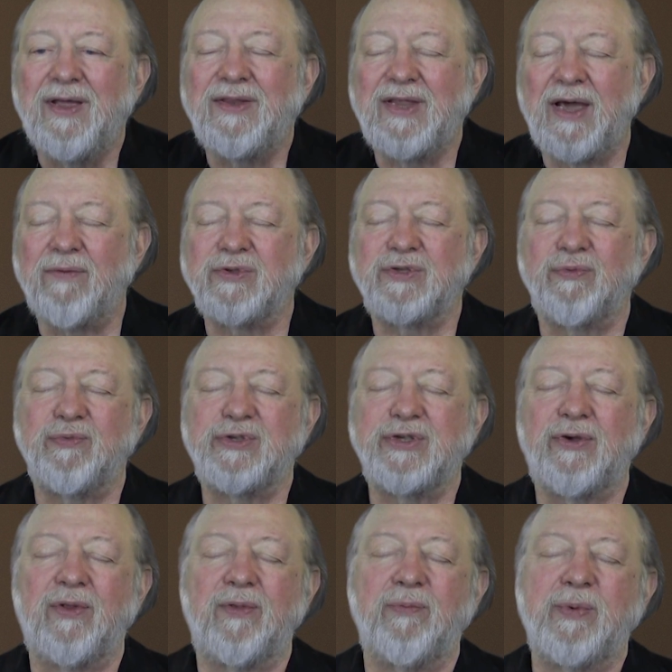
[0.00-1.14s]
That was the
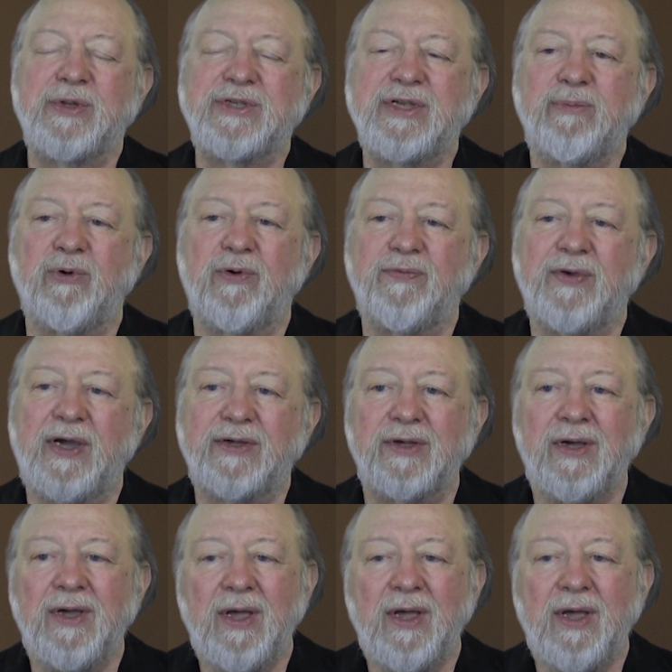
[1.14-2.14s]
result of the placebo effect.